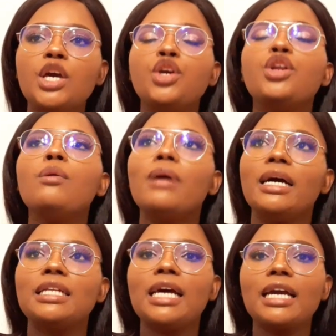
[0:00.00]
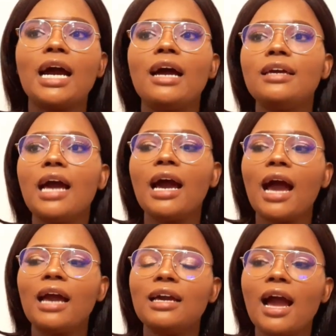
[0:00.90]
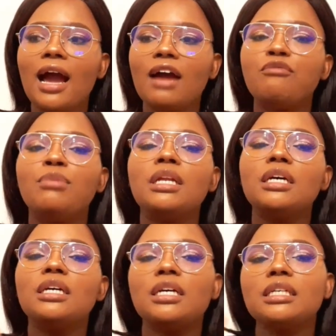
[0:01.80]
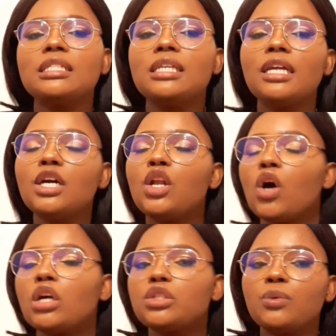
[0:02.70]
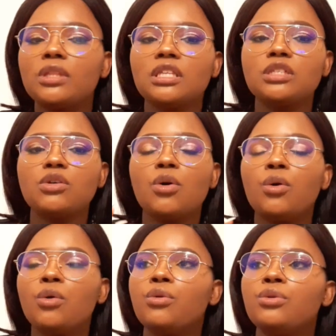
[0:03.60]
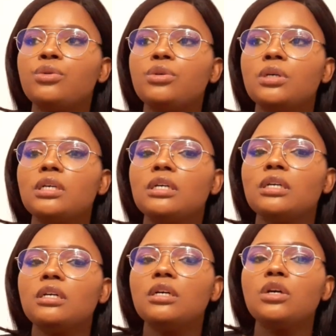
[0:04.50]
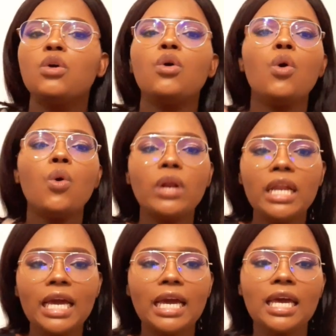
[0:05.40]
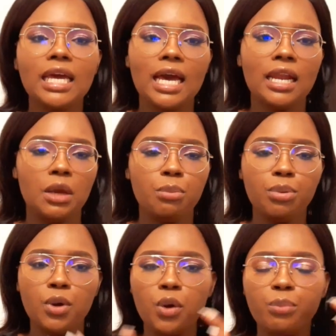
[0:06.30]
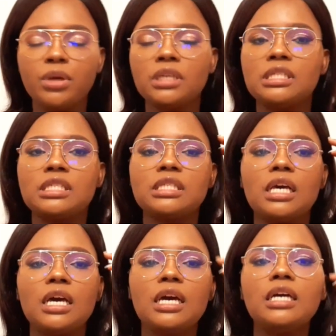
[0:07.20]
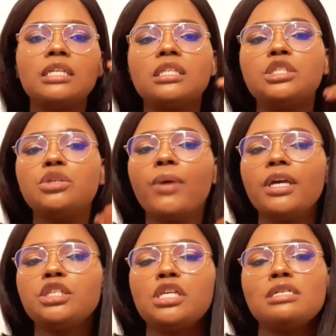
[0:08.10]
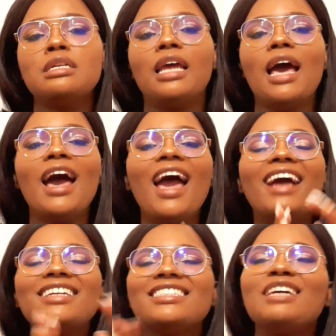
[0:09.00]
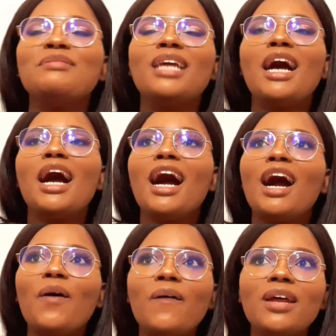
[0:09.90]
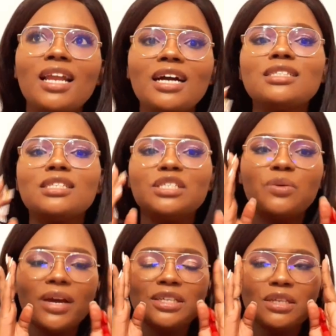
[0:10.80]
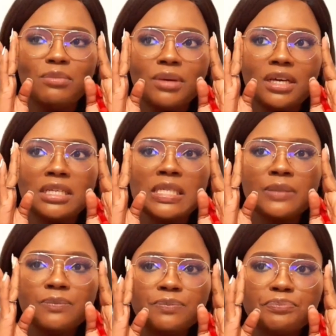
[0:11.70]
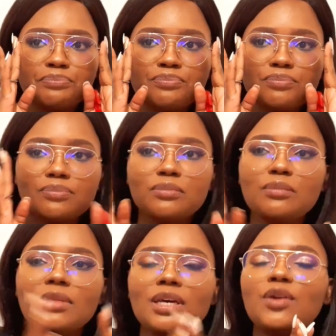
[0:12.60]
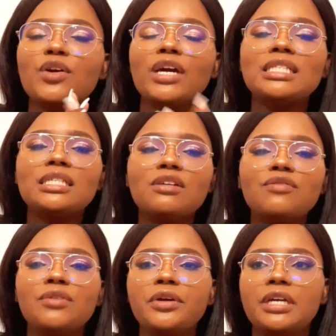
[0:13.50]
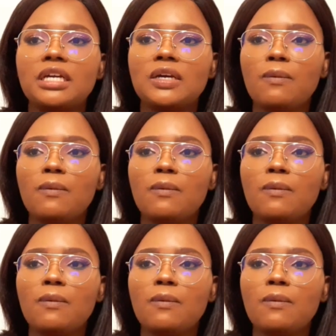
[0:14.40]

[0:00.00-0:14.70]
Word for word: You know what, like I, I, I, I've been sitting a lot with this whole calling and a purpose situation. And I mean, I call it like a situation because, I don't know, it's still a very